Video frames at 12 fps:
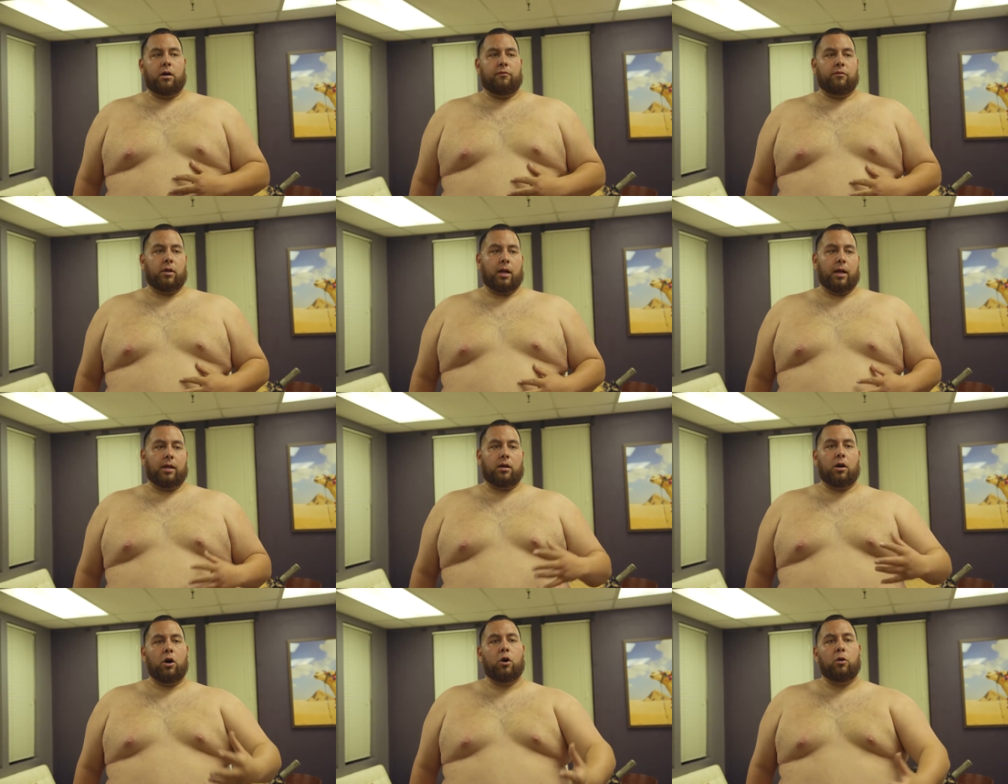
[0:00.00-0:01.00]
of like,
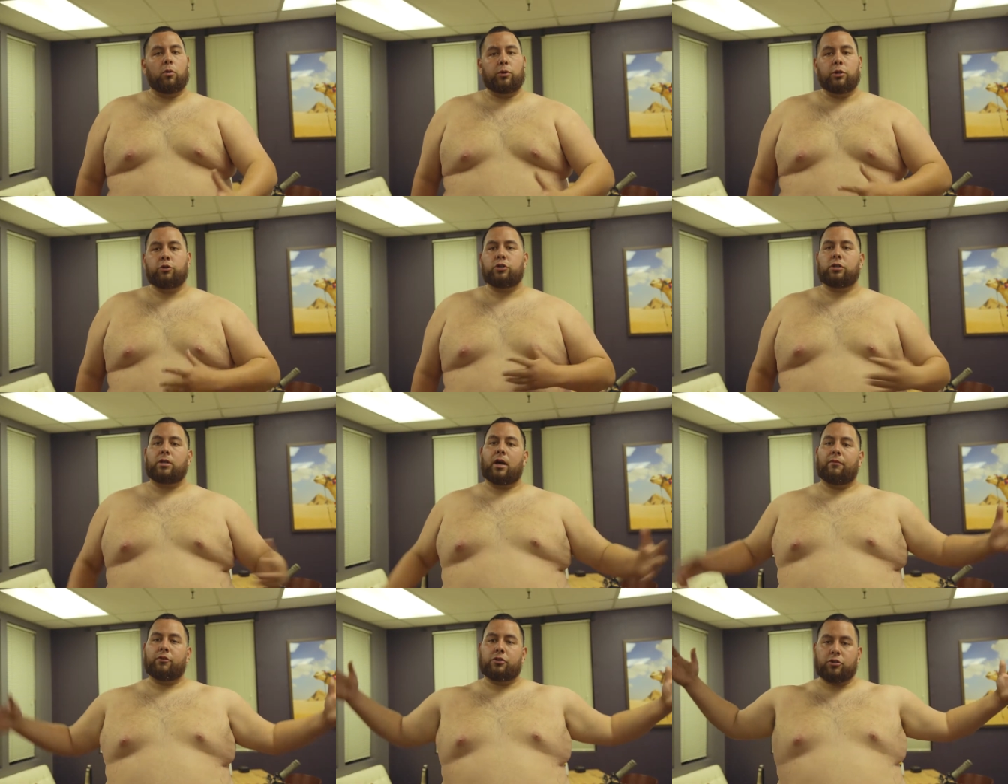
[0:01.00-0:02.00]
oh, you shouldn't
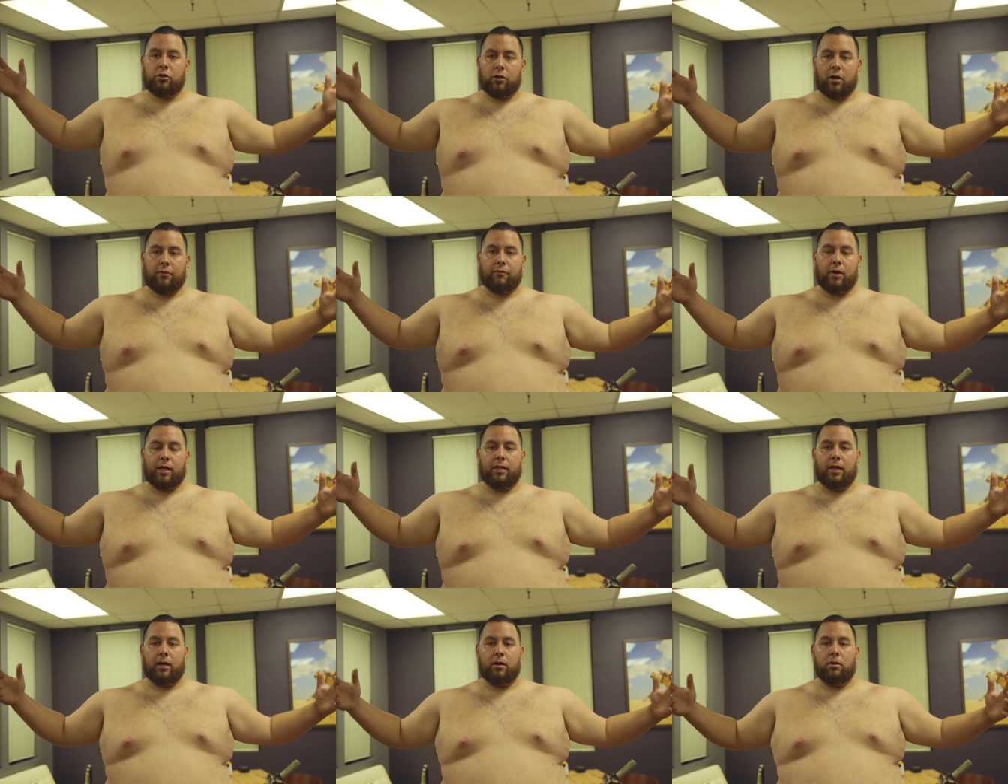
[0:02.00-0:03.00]
have your shirt off right
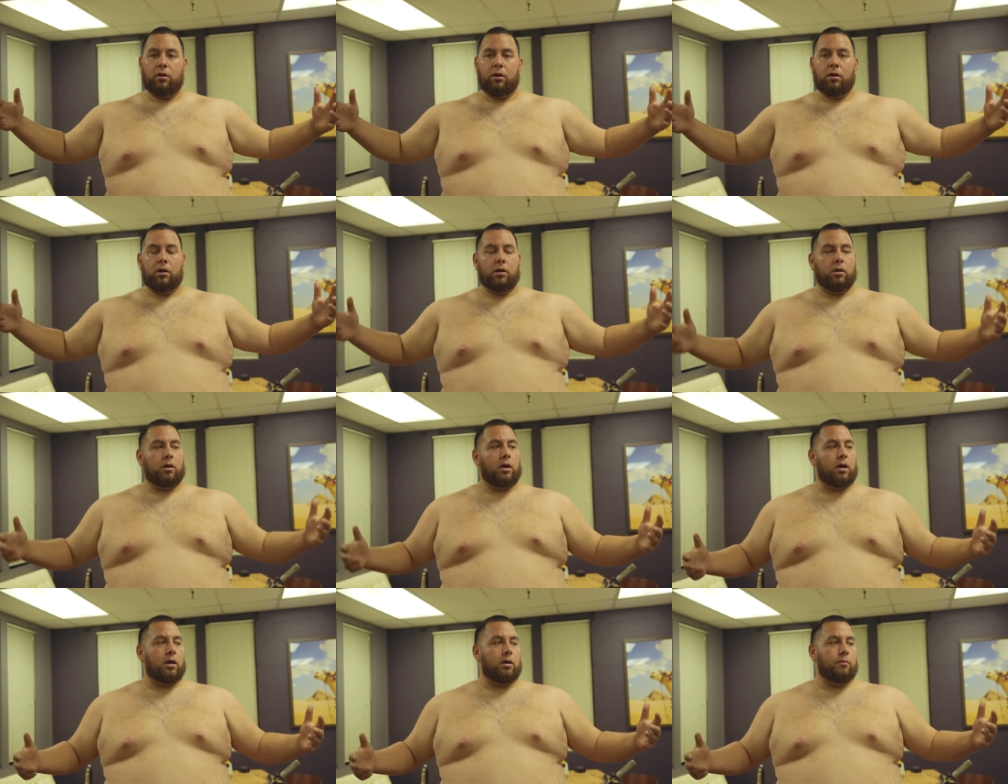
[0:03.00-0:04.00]
now
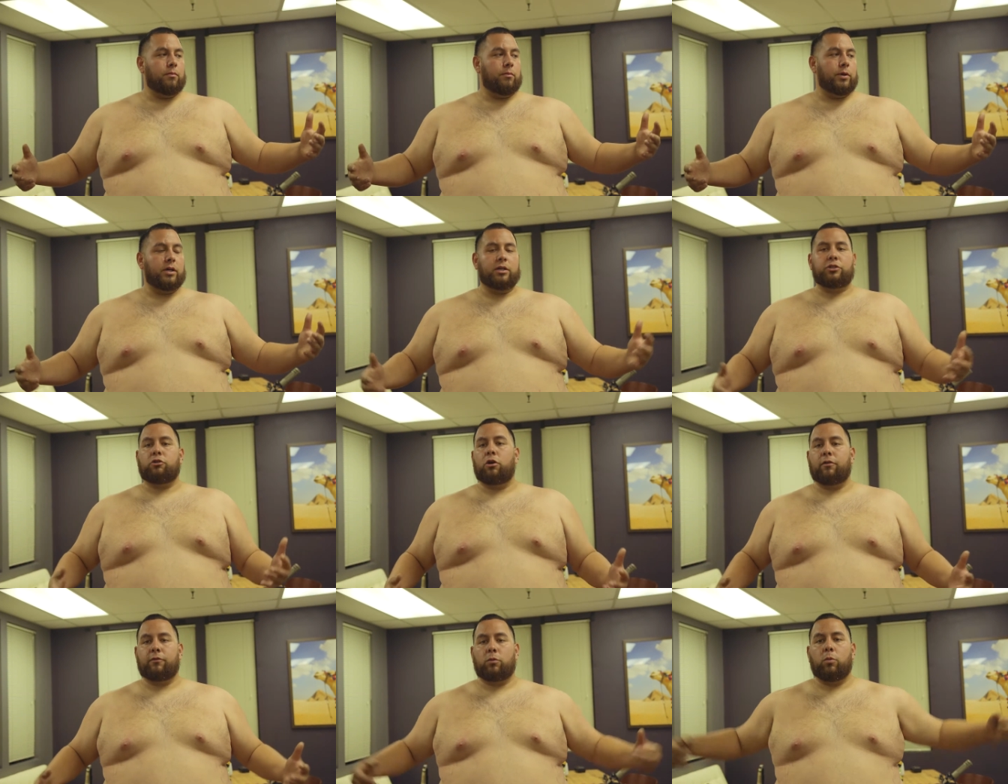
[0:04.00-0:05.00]
um, because
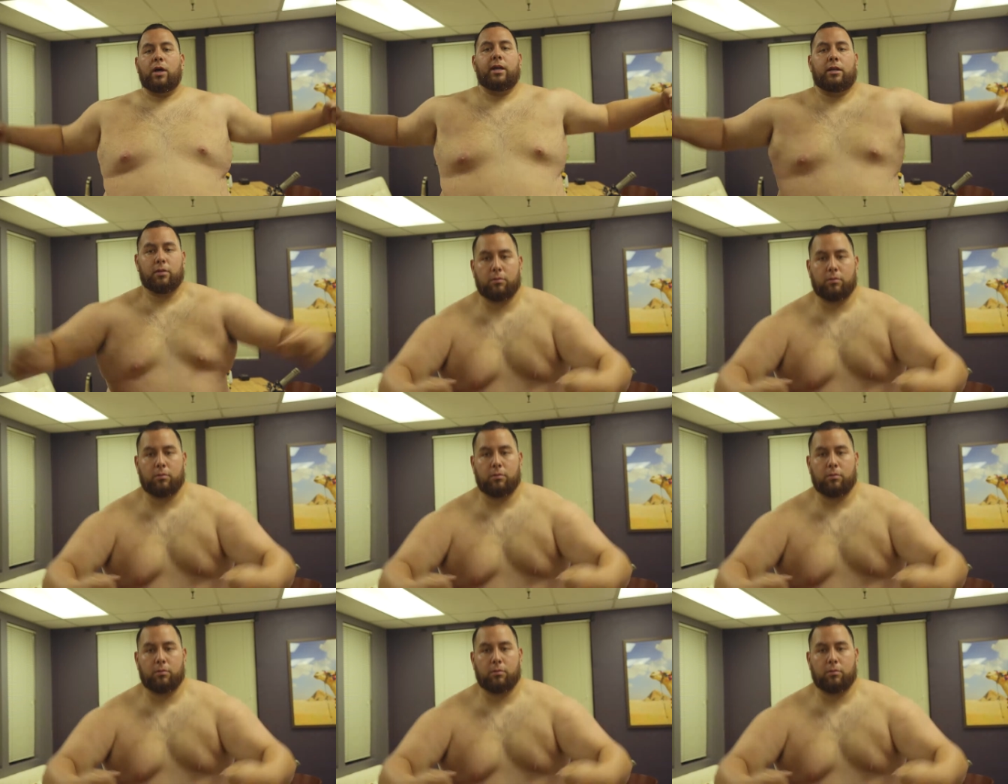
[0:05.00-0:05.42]
you're overweight.